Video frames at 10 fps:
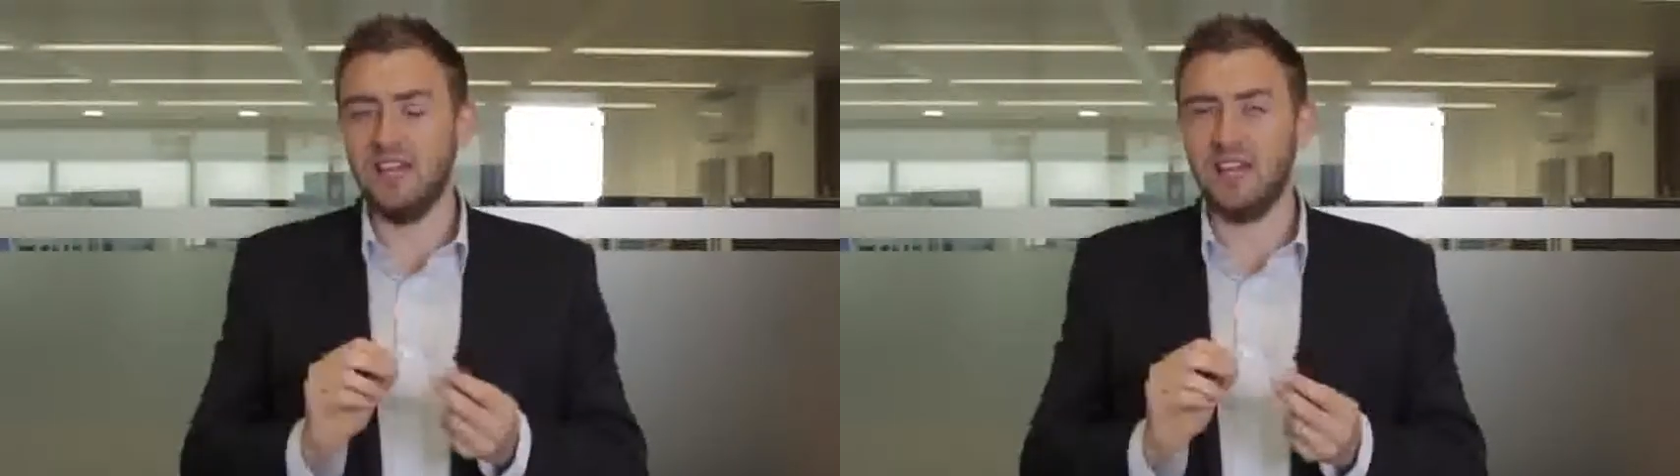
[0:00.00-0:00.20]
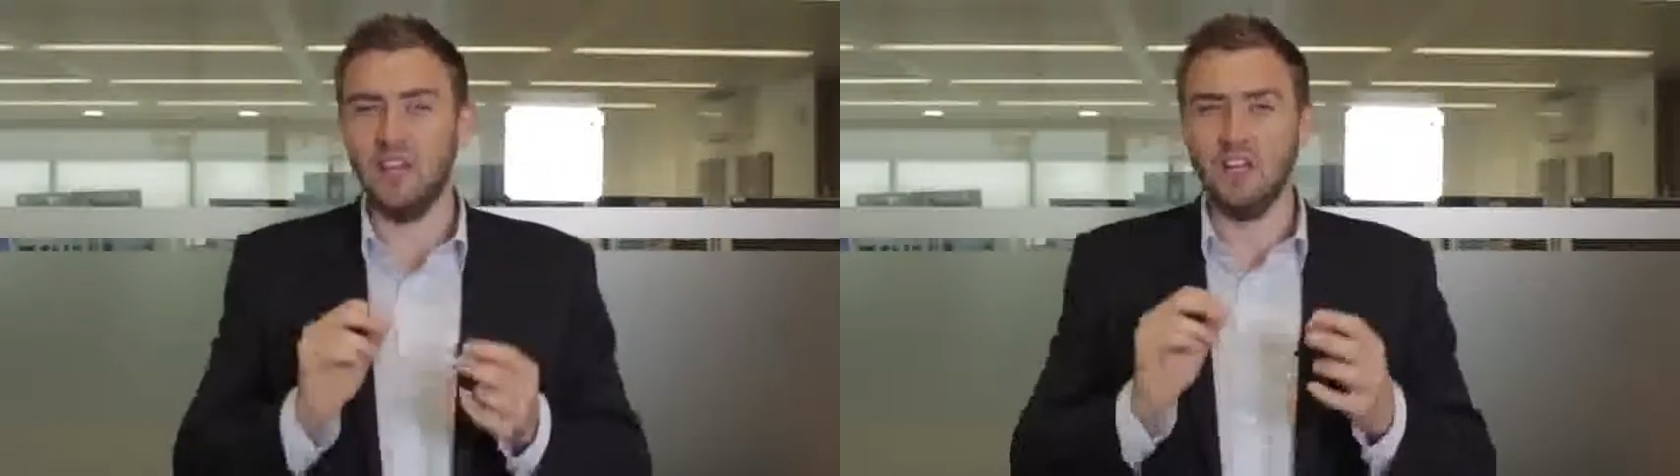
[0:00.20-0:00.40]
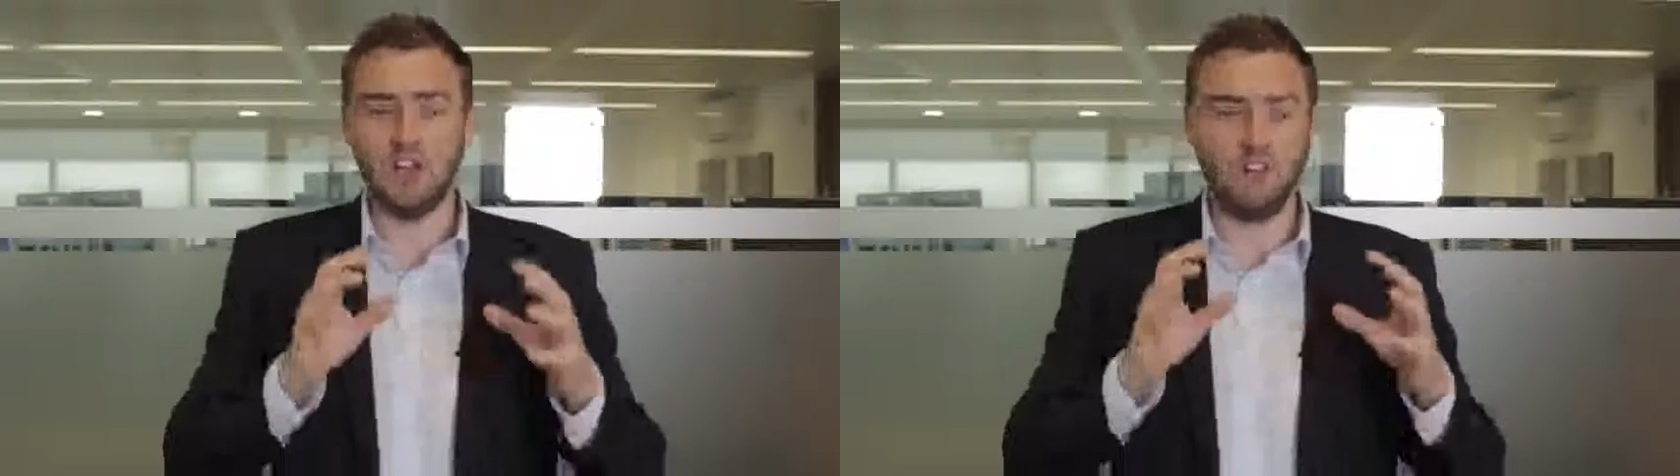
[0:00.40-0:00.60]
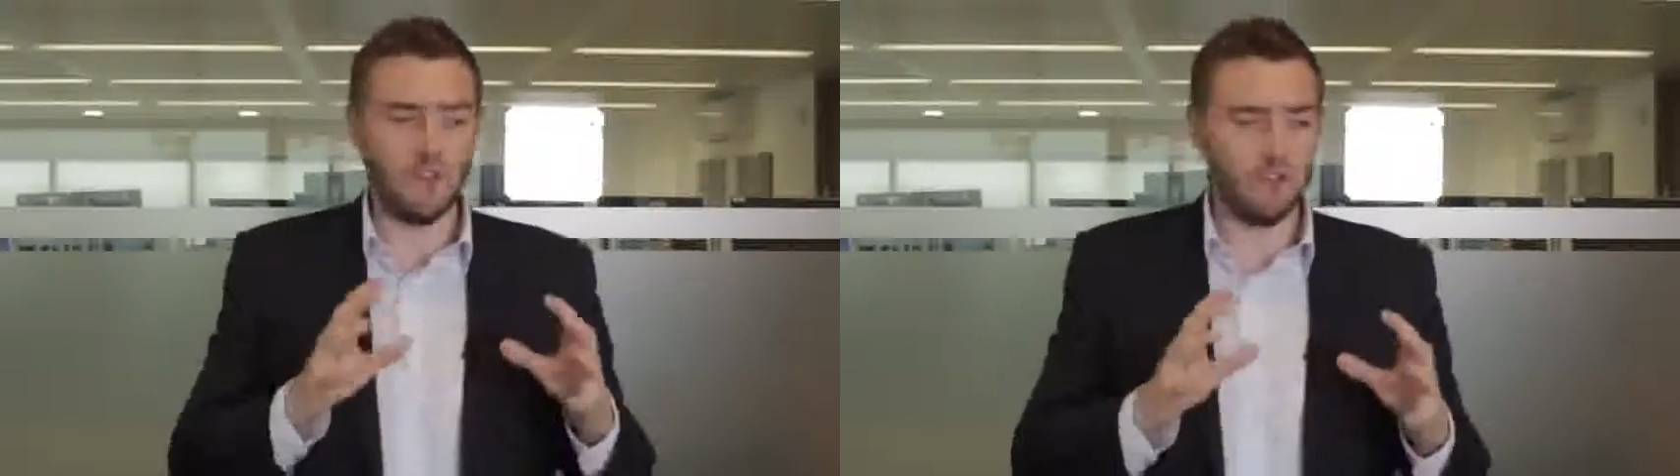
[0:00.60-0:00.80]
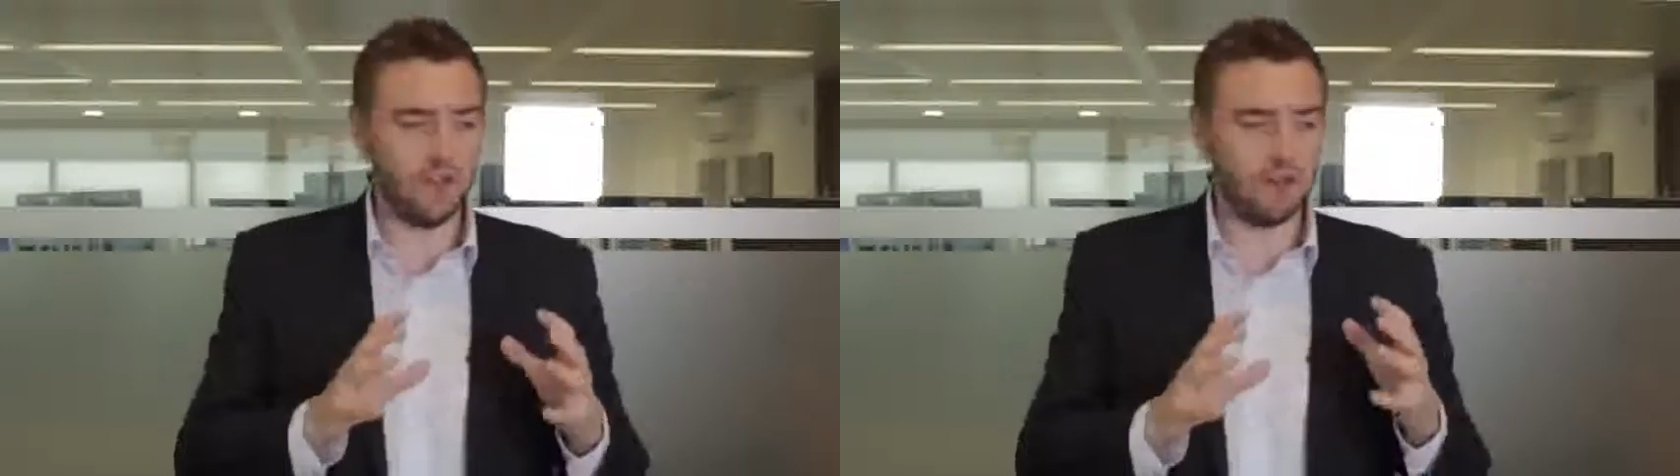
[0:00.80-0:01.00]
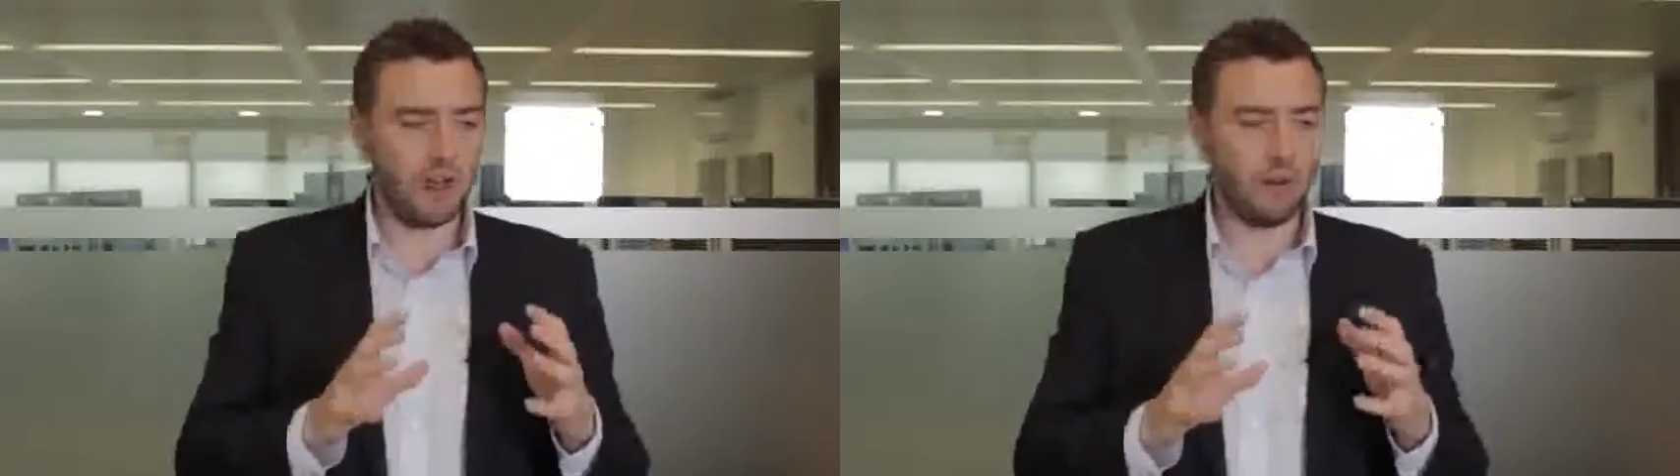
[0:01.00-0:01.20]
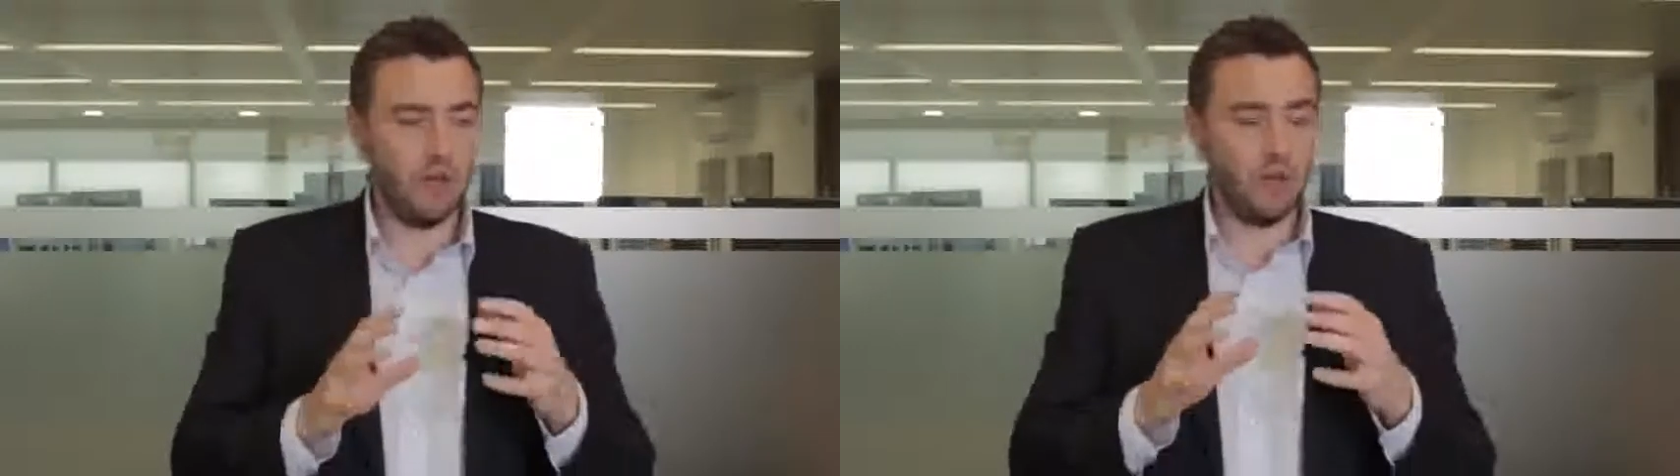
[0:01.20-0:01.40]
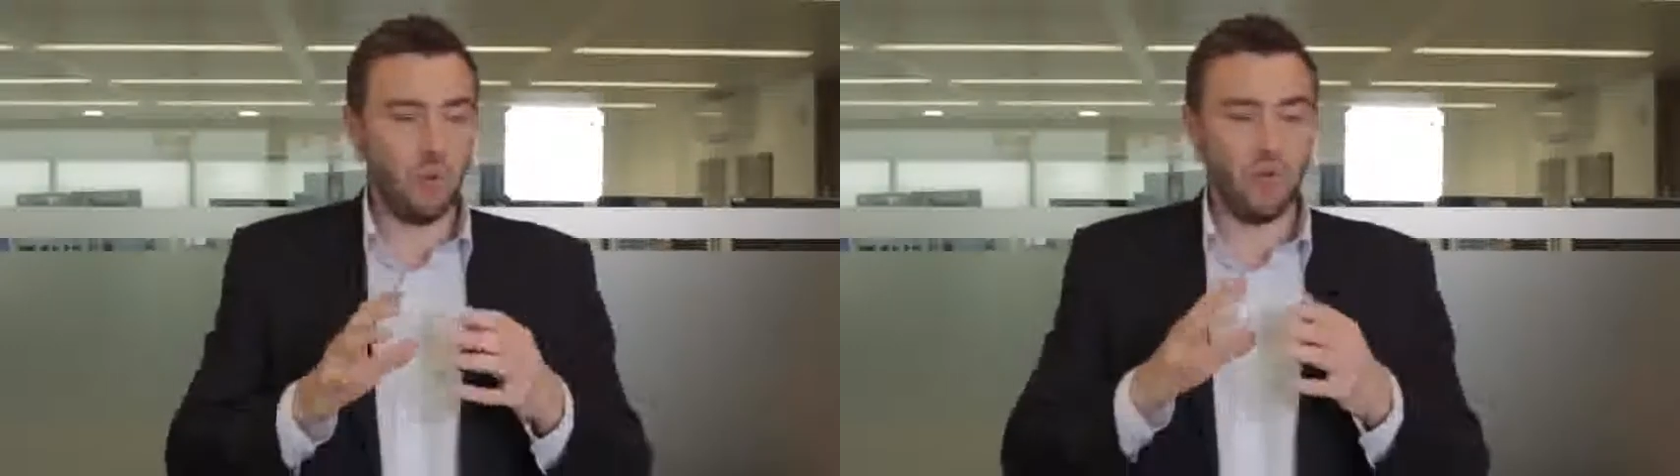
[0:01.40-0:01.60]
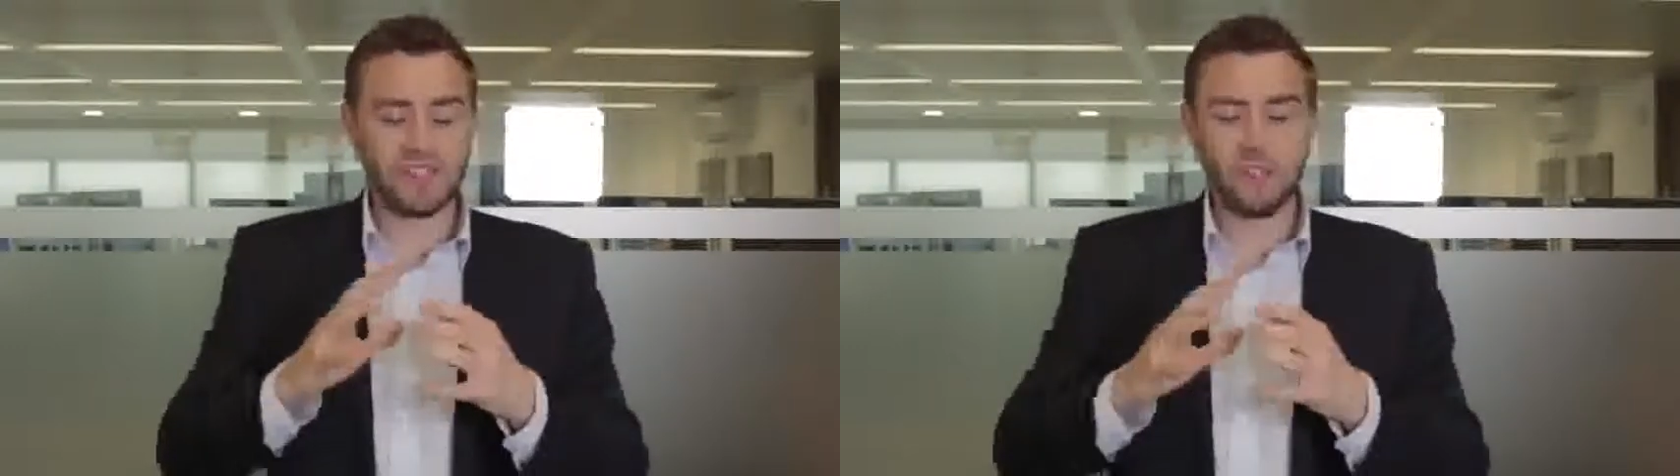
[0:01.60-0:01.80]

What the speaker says: That's the key. So if you can figure out